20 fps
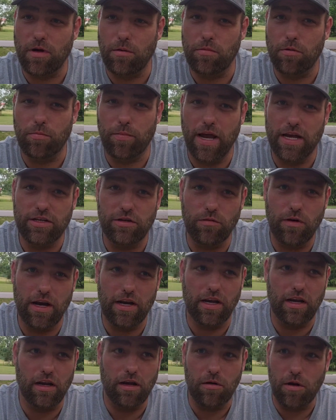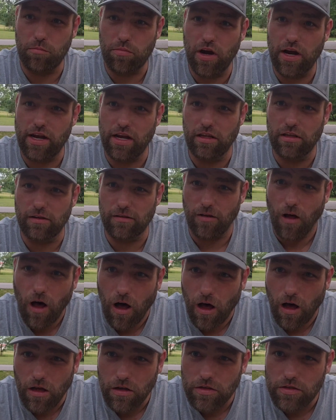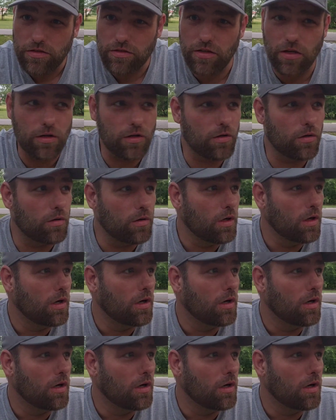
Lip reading: I'm perpetuating and breaking the law. So